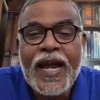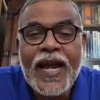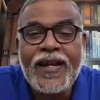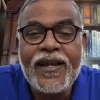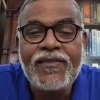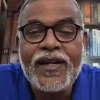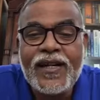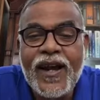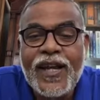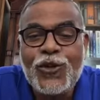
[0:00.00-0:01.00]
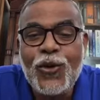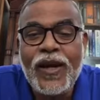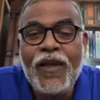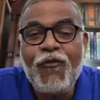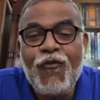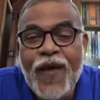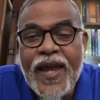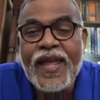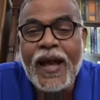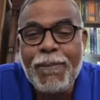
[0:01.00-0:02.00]
it is intellectually
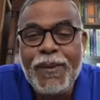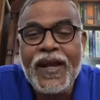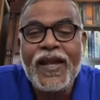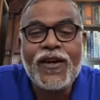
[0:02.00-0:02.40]
very appealing.